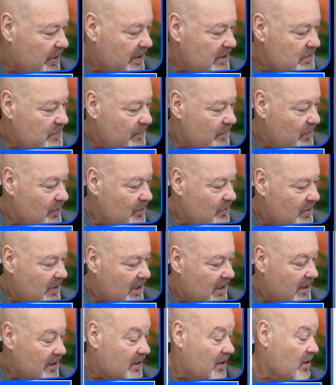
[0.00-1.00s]
place for you to
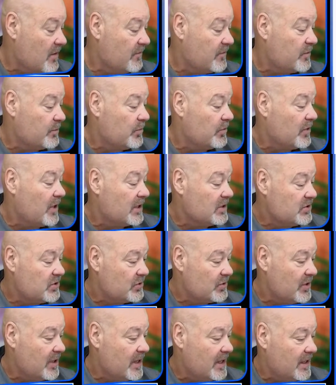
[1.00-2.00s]
get comfortable. I'll
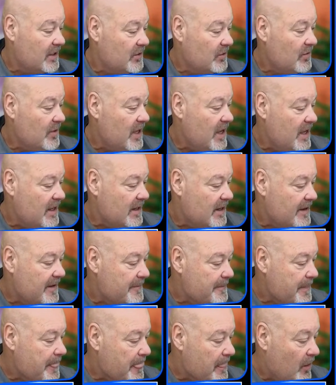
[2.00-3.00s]
show you how to do that.
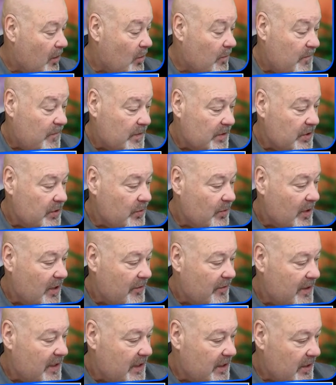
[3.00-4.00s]
Hopefully you
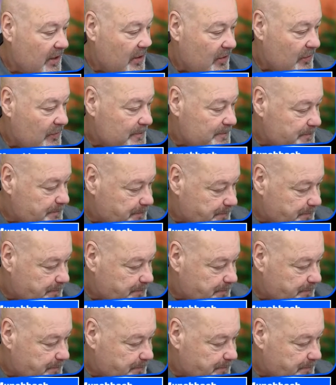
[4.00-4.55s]
already know.